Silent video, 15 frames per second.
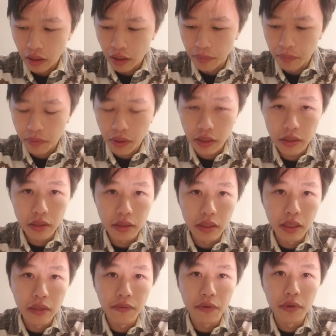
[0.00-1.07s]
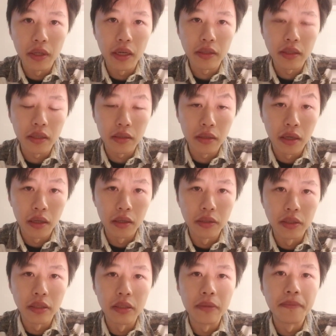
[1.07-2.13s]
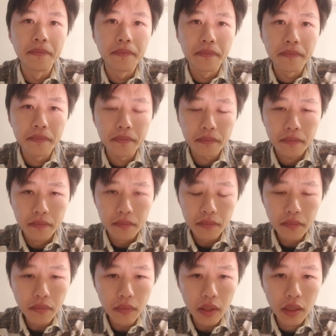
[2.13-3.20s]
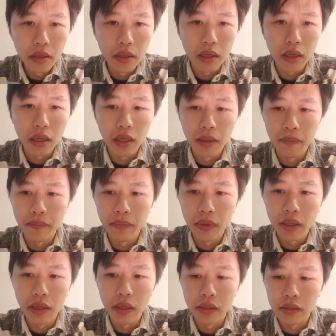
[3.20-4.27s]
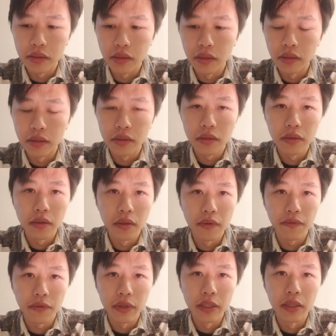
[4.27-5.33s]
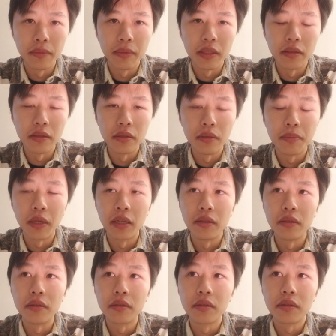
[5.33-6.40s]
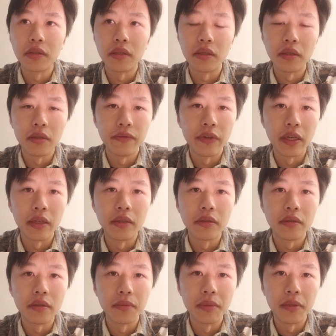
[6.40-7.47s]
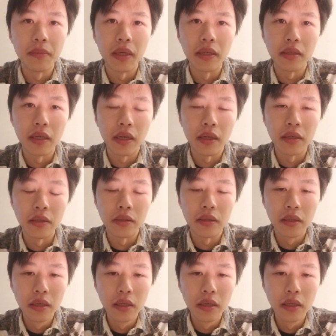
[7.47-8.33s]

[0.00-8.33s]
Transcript: pressing need for that technology, and it's freedom and independence to innovate to be maintained.